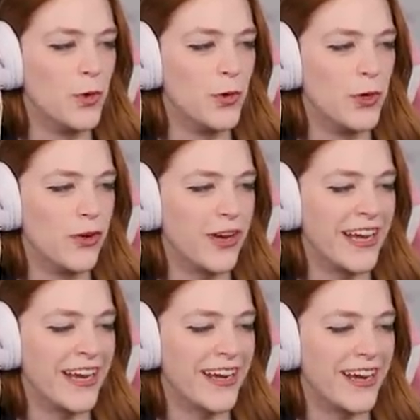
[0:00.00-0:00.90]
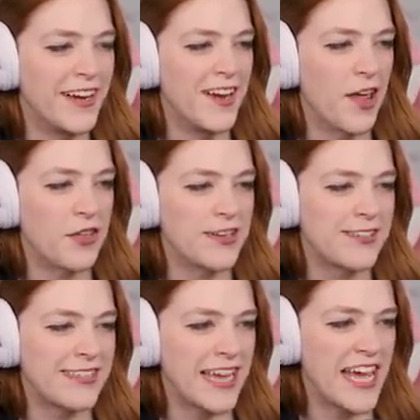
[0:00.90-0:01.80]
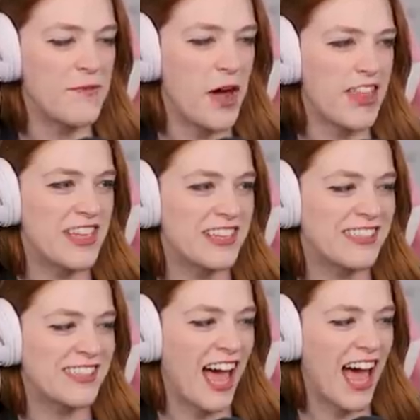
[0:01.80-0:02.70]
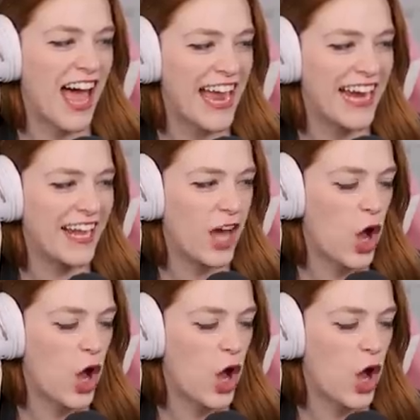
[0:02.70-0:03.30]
wooing another sim on the side.